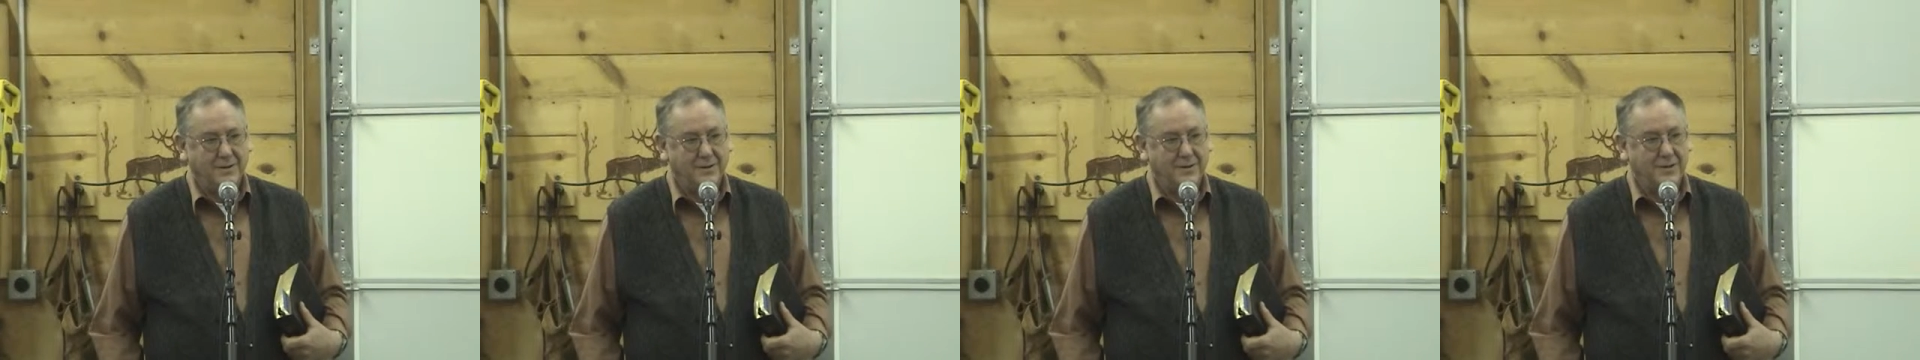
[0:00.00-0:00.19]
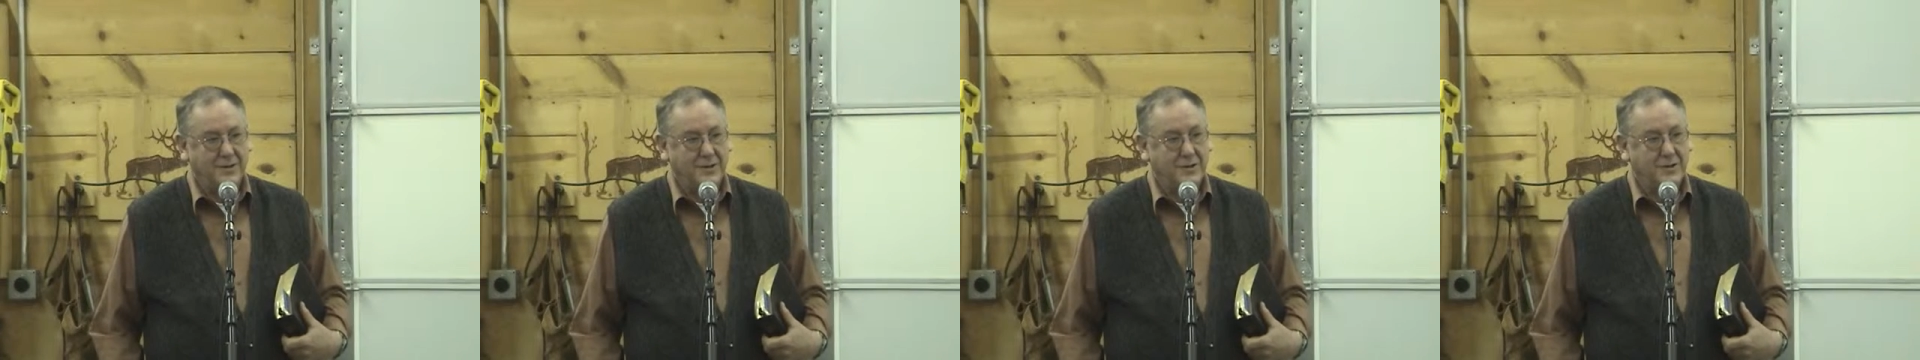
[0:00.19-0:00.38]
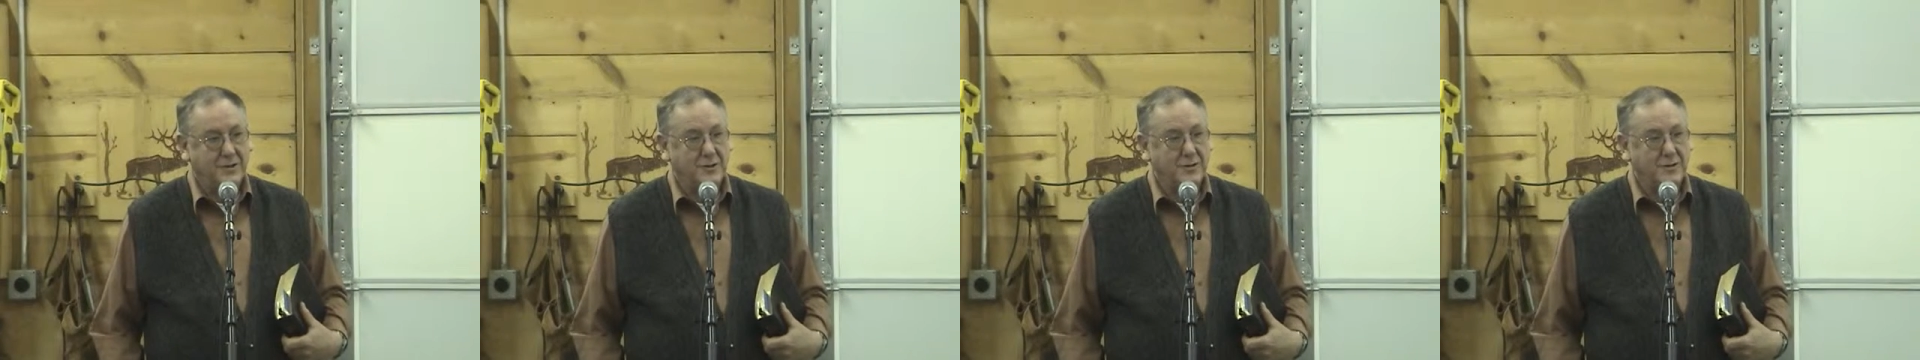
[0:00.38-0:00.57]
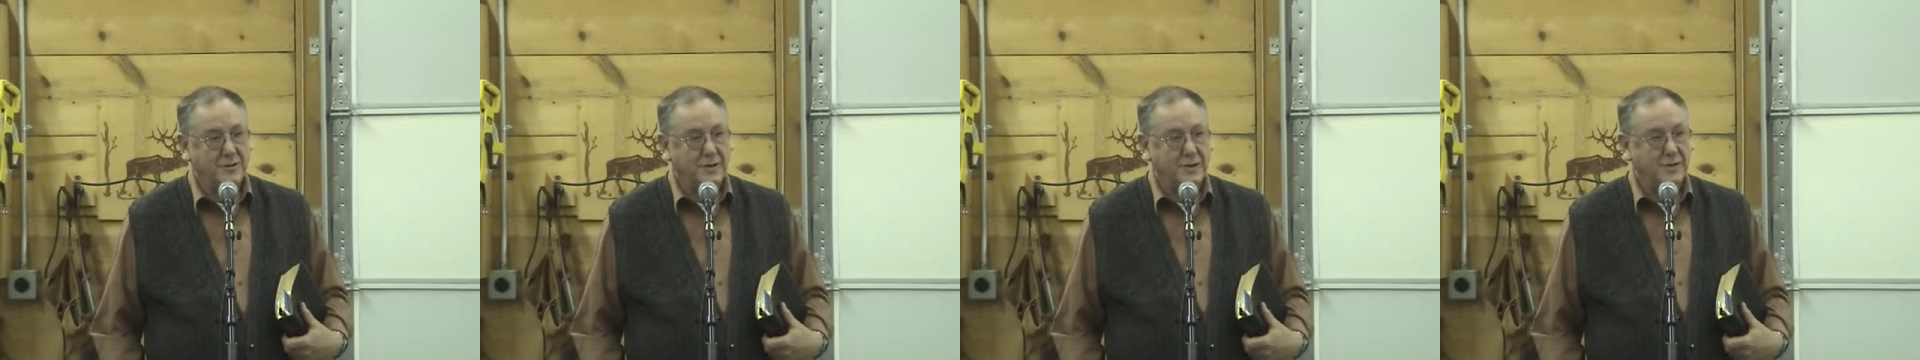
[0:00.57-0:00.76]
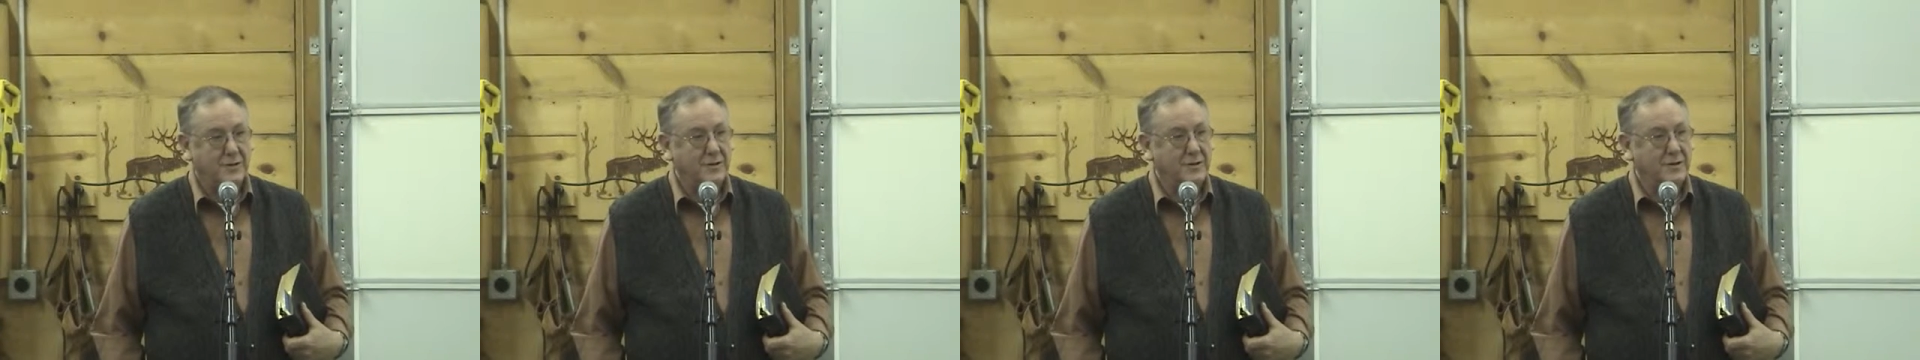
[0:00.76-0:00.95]
just to go
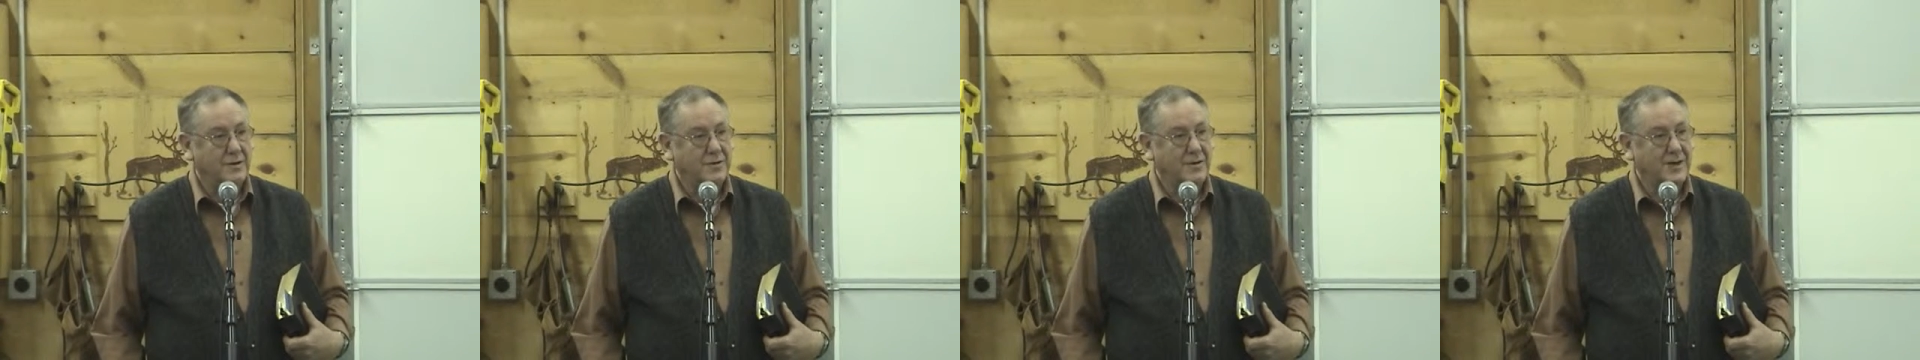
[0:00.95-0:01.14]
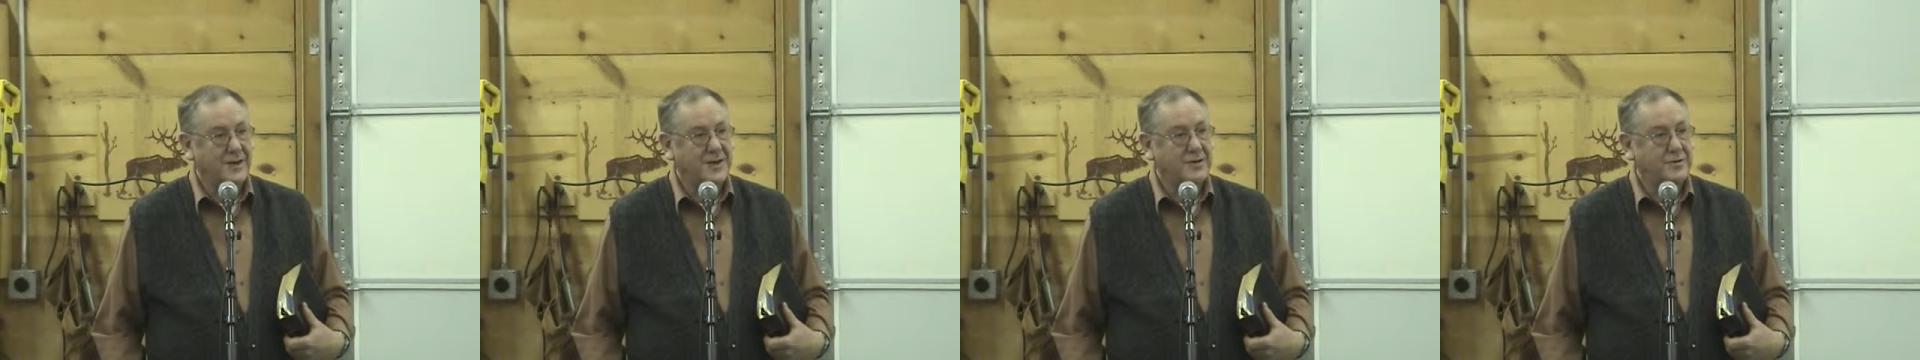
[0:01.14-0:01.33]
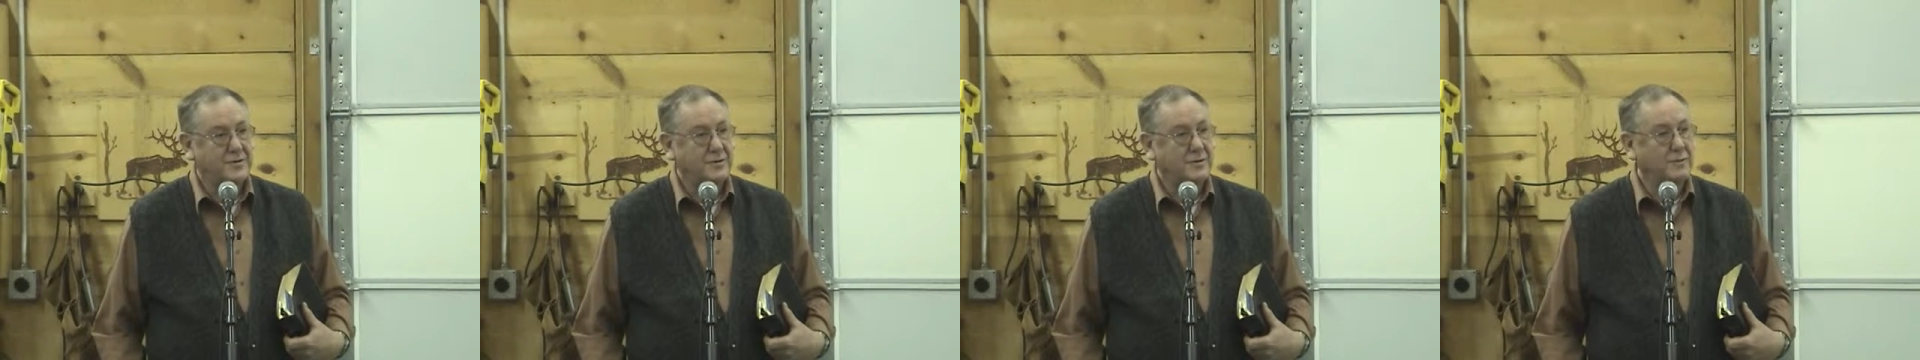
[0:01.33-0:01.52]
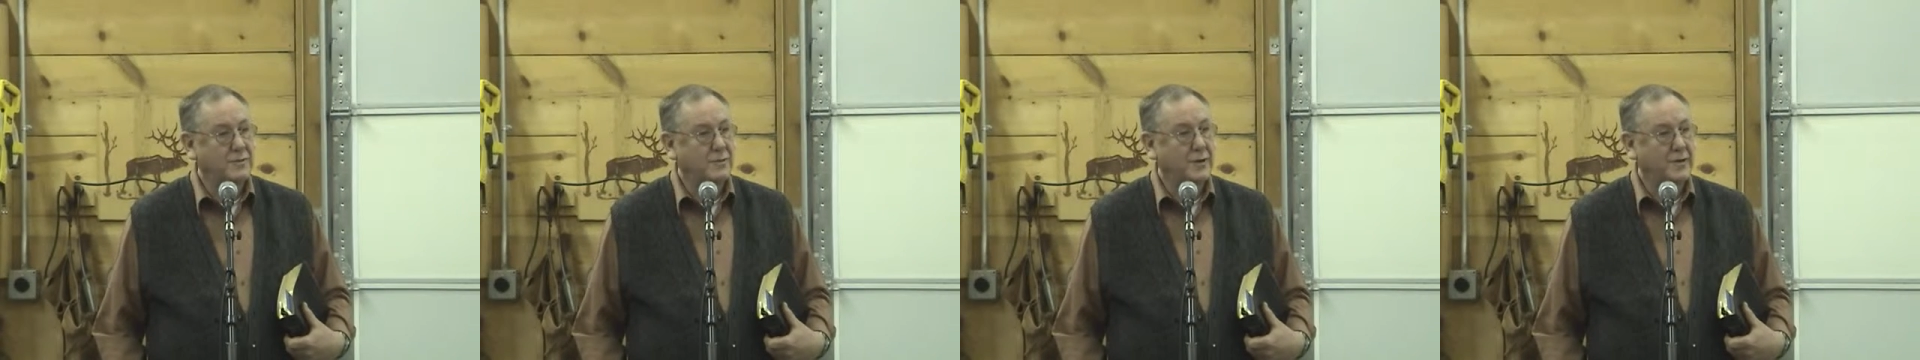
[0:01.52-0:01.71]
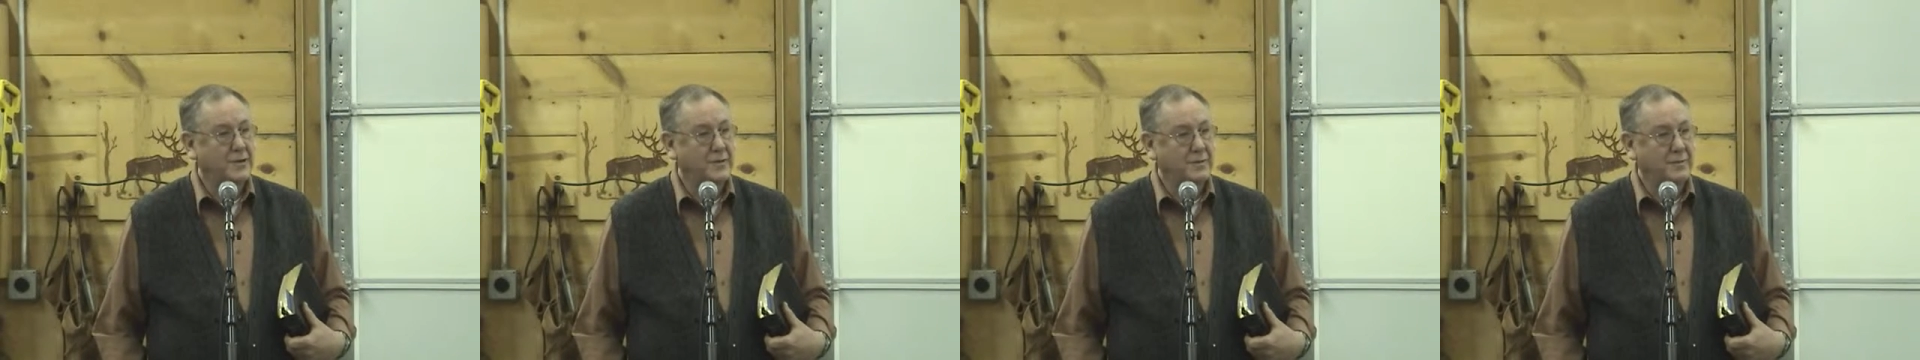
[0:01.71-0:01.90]
into a restaurant
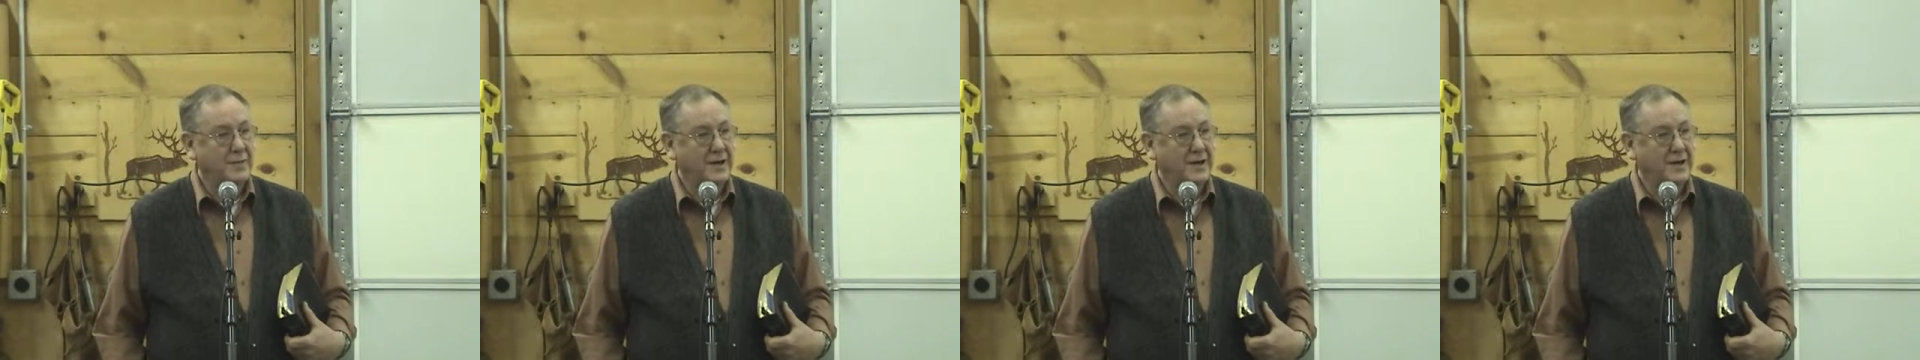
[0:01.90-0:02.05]
with them